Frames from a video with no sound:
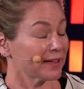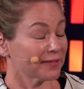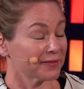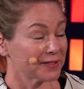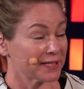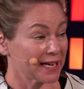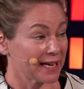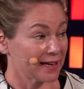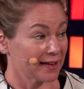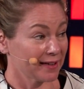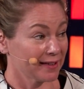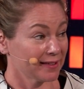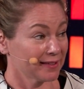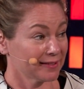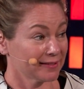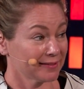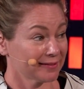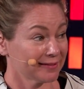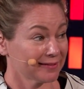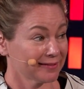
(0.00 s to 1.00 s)
of
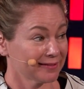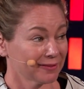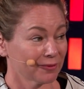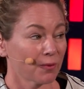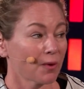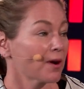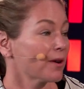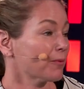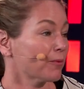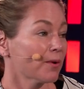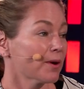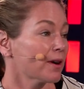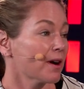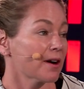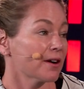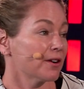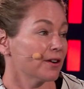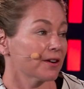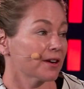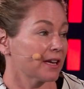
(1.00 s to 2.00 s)
data, what are
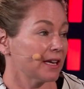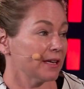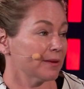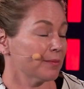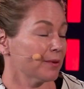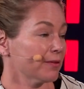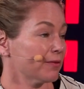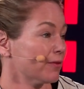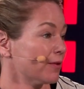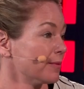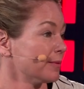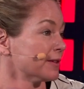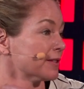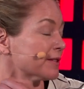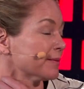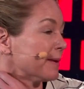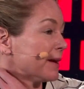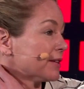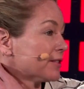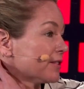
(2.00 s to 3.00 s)
your key performance
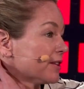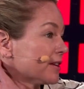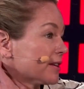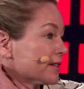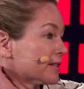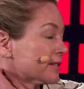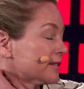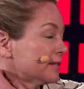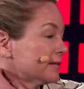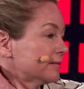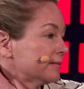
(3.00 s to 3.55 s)
metrics?